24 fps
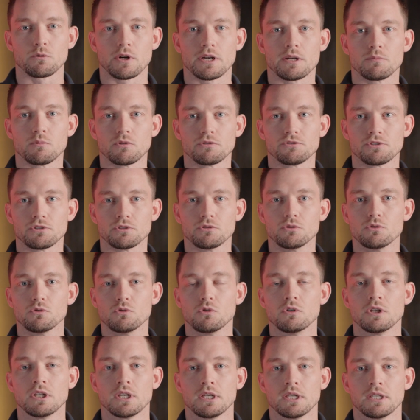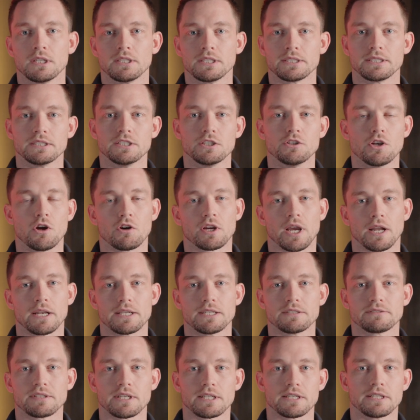we're able to, kind of
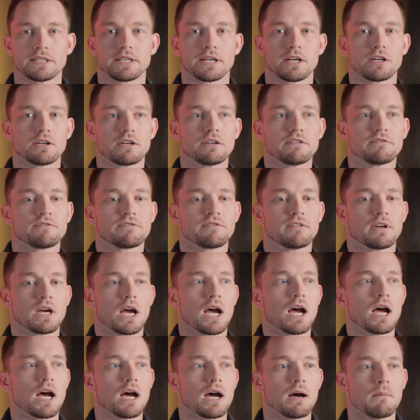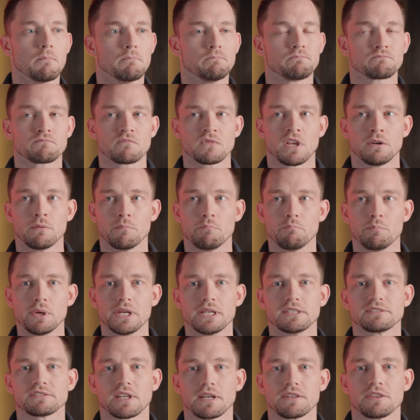get taken care of.
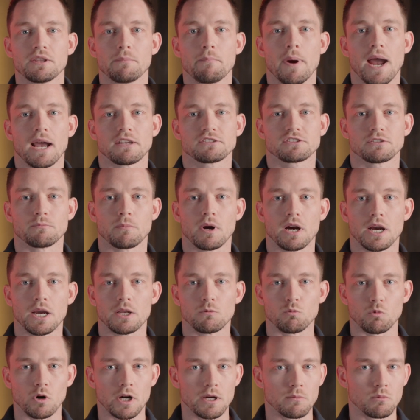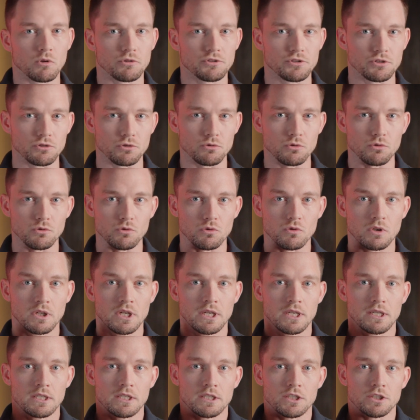Being inside the mastermind, we're able to
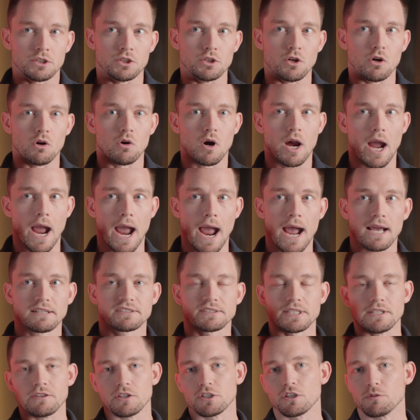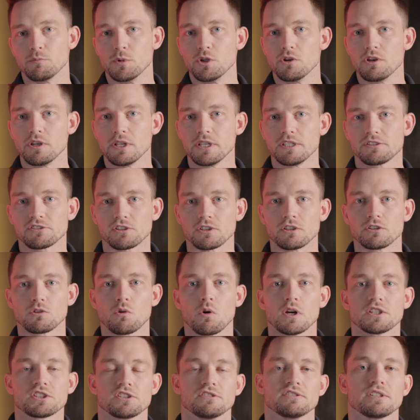ask in the community certain
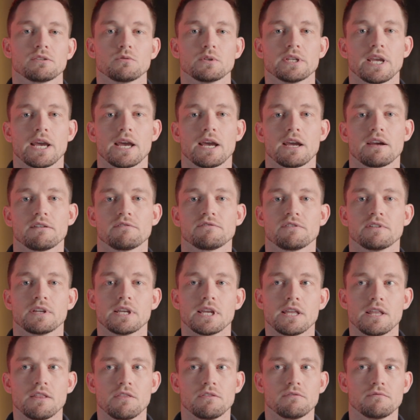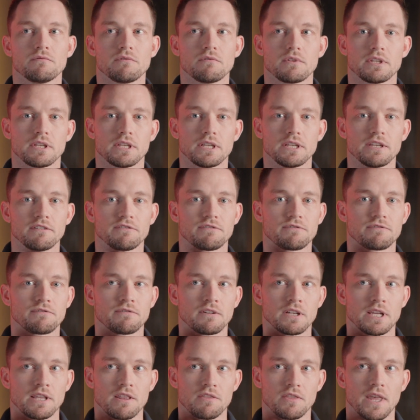questions that we have, and if
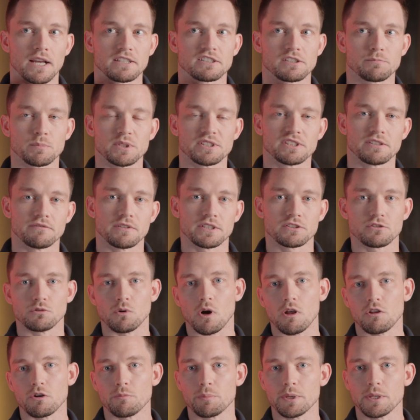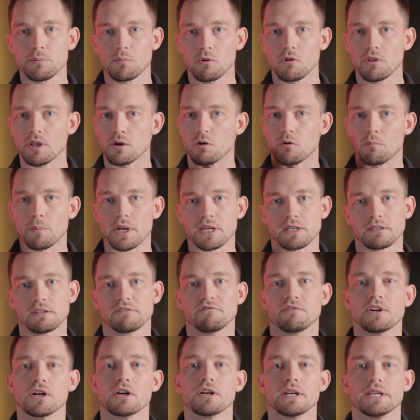that's specific to other people, they will make a
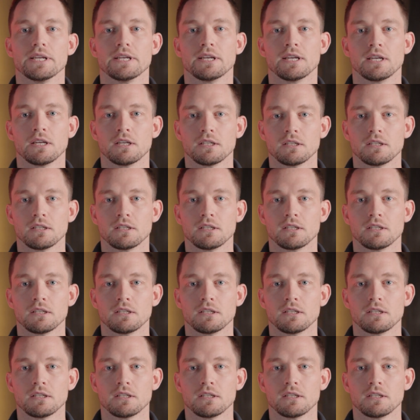very